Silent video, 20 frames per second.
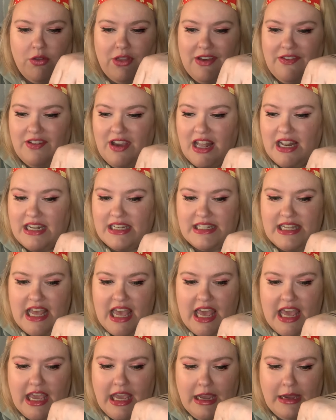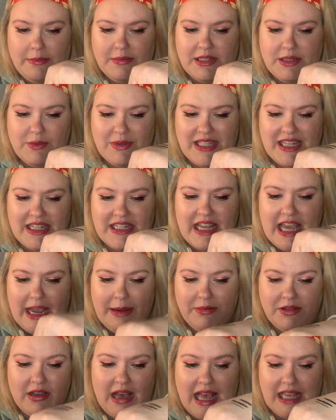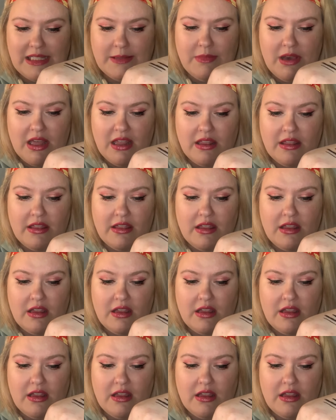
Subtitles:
they've got it taped. Was it taped last month?